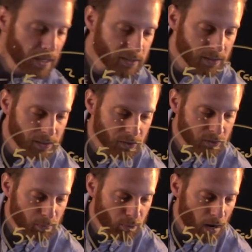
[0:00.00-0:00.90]
is that this is
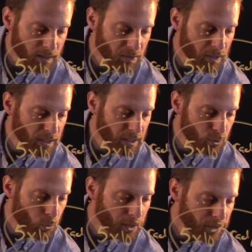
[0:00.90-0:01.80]
approximately
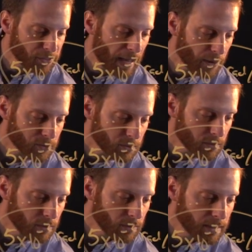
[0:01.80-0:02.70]
20,000.
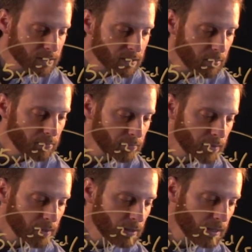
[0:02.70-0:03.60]
That's the
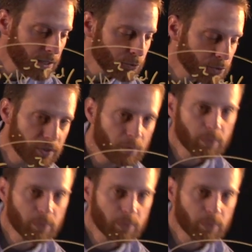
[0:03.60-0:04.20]
interesting